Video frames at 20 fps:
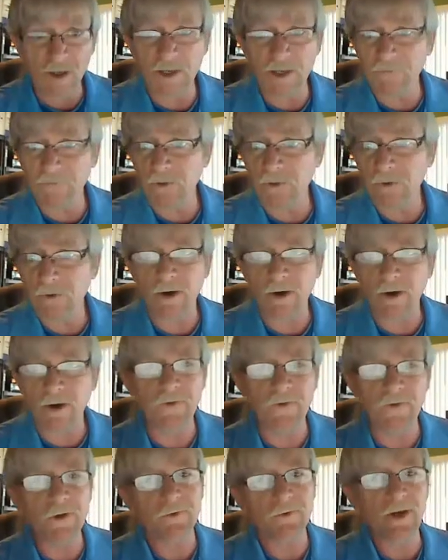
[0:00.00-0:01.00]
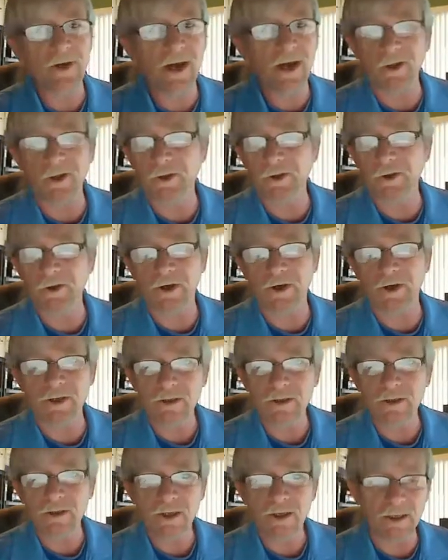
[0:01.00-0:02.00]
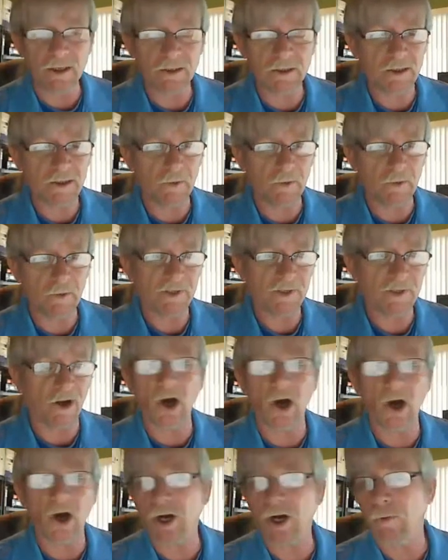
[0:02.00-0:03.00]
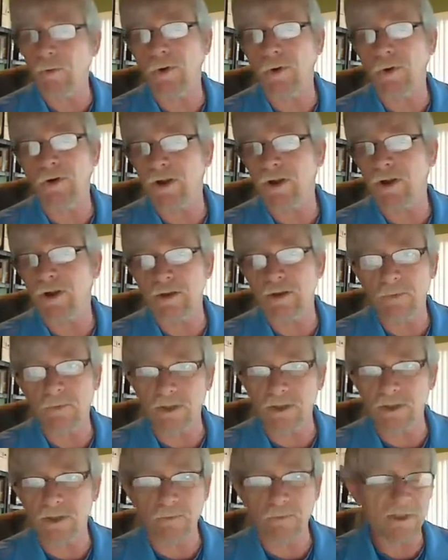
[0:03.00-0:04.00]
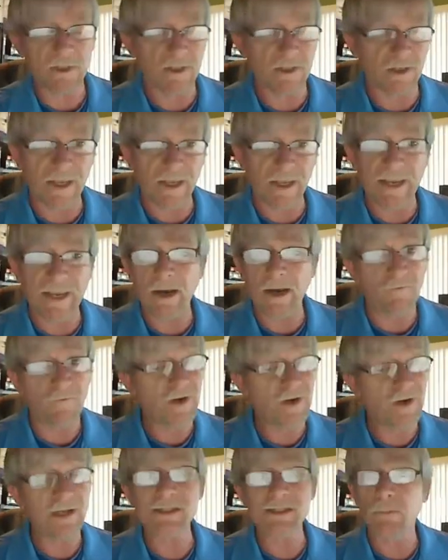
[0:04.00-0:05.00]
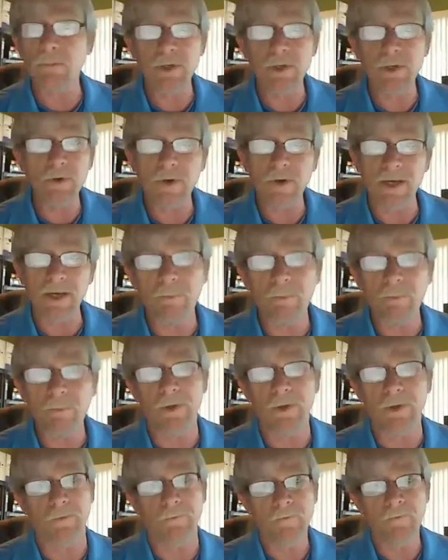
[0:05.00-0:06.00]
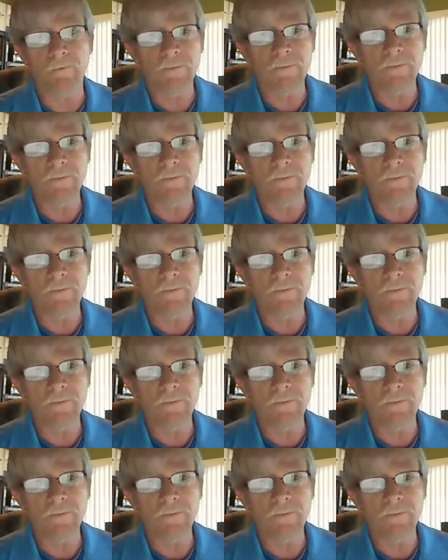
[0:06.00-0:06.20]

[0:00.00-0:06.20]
If you're not good with the artwork and with the layout, find someone who can help you.